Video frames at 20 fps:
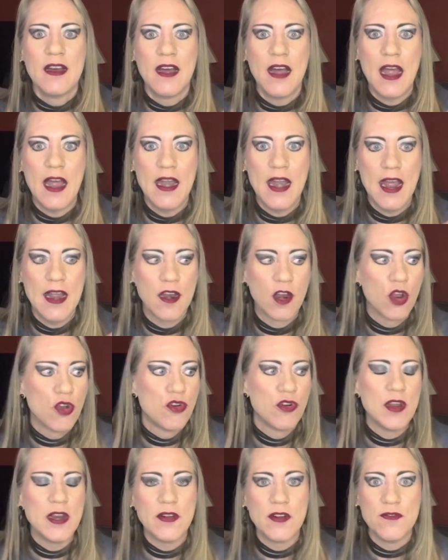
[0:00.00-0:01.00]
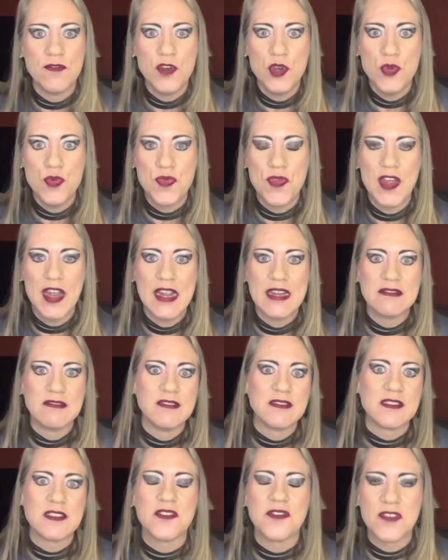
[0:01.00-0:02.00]
and, and learning of new things
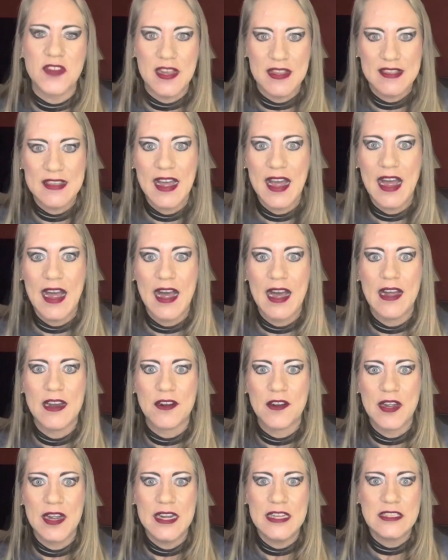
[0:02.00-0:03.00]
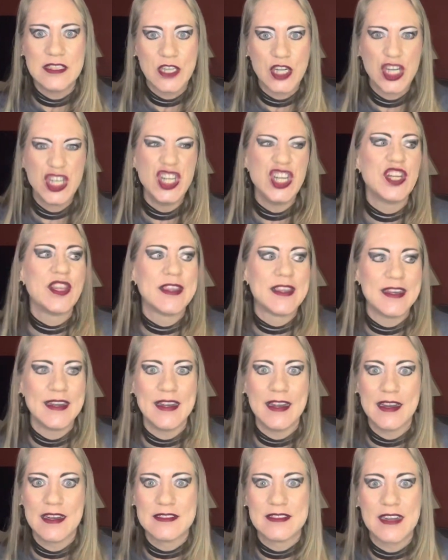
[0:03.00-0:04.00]
and stuff like that okay so good
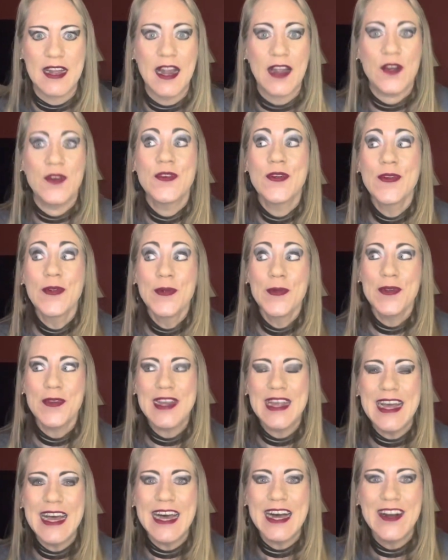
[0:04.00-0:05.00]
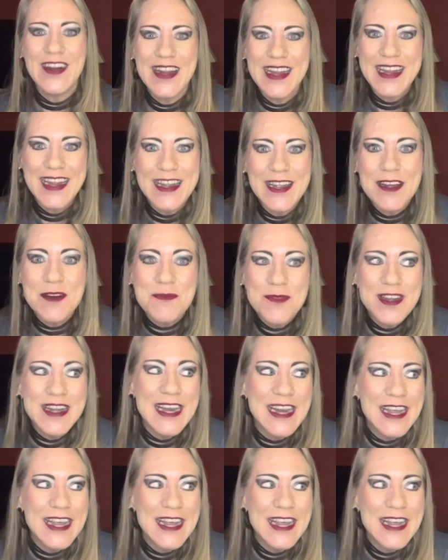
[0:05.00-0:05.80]
things like oh yeah okay i'm ready